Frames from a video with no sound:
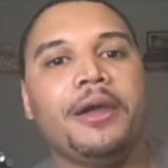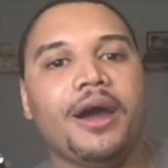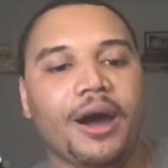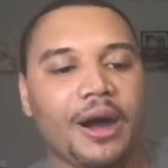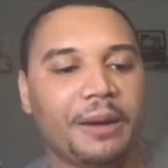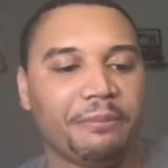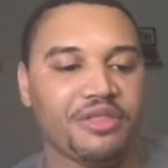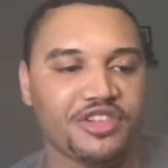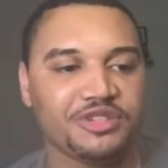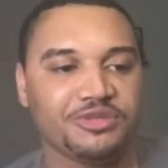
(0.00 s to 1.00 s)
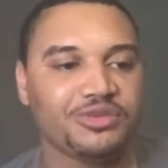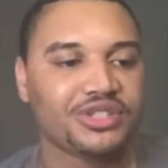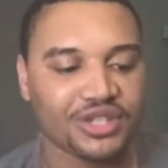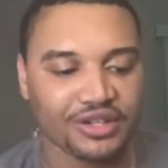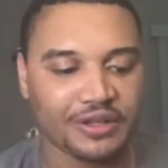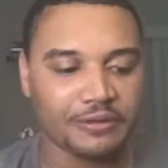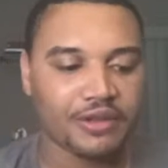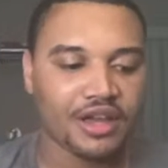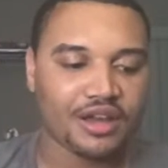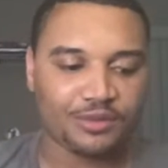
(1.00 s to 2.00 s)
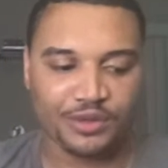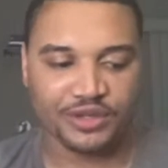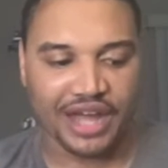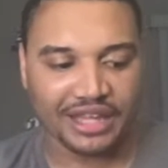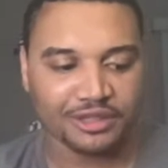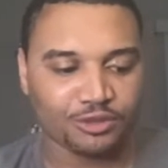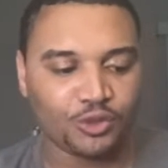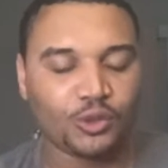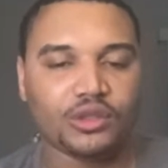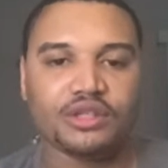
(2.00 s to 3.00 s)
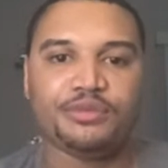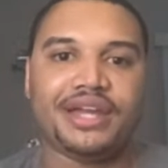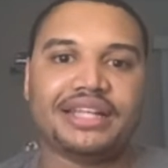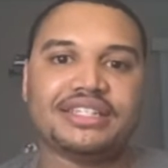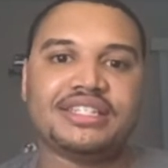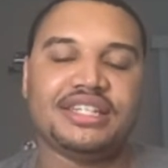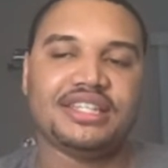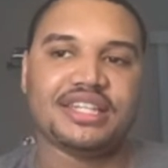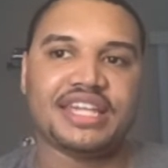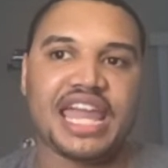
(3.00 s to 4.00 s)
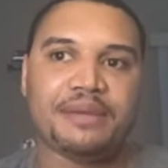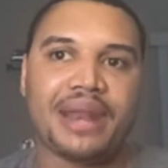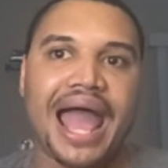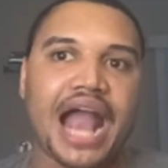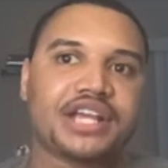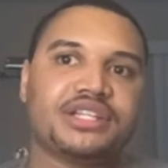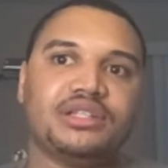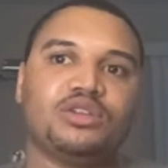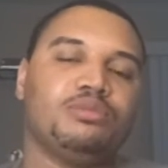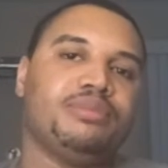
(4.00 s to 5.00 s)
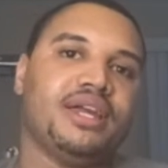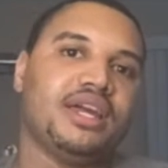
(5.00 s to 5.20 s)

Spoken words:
But this was good. We got the rule. We got to see the game in action a little bit.